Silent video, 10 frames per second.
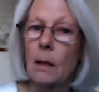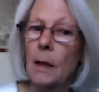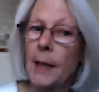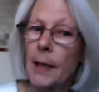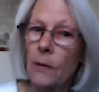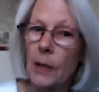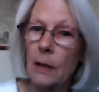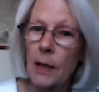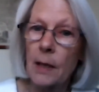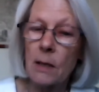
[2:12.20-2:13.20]
Hearing
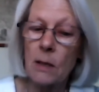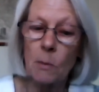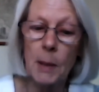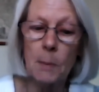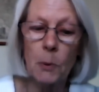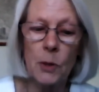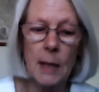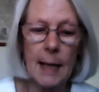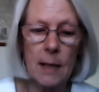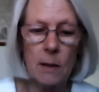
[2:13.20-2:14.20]
this, the people
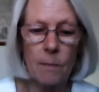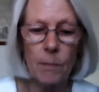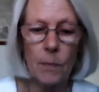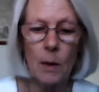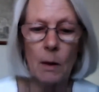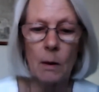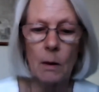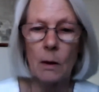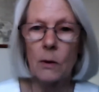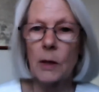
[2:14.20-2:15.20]
said,
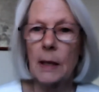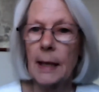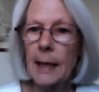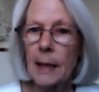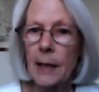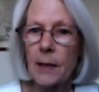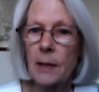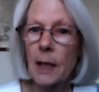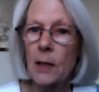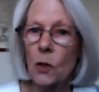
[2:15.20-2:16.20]
"The king has
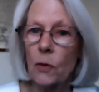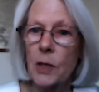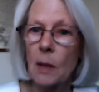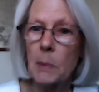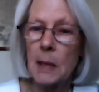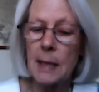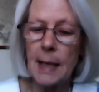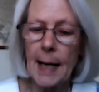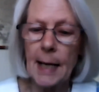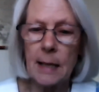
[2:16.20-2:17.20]
cut off somebody's
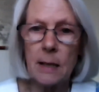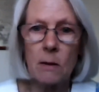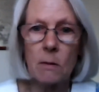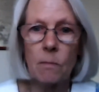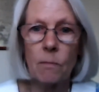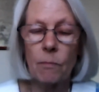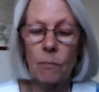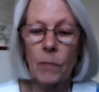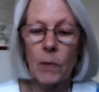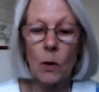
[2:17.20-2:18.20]
head.
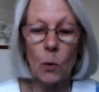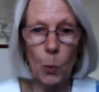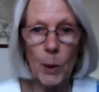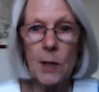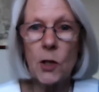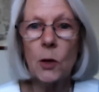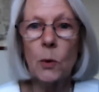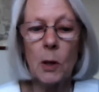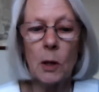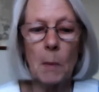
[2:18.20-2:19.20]
We too
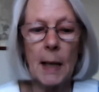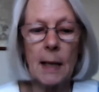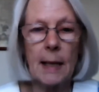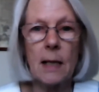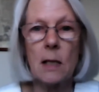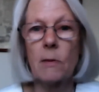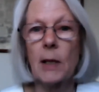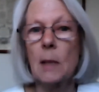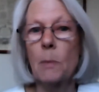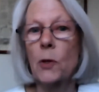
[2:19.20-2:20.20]
can make an end of
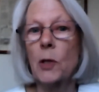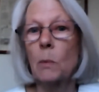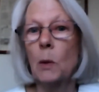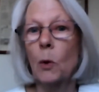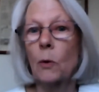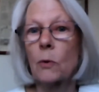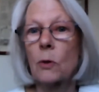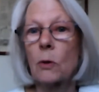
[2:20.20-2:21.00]
anybody we want."